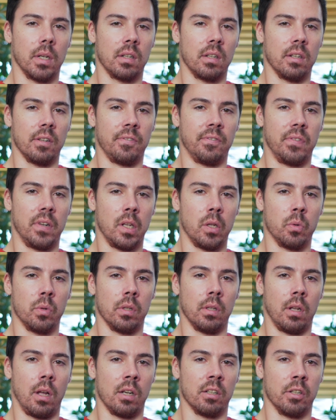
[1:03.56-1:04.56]
not gonna follow
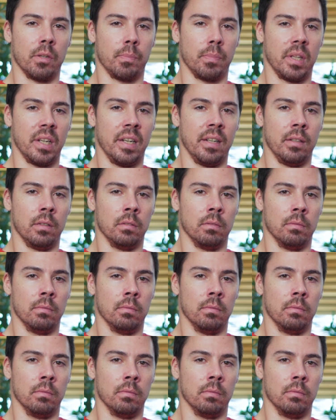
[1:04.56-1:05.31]
along your plan.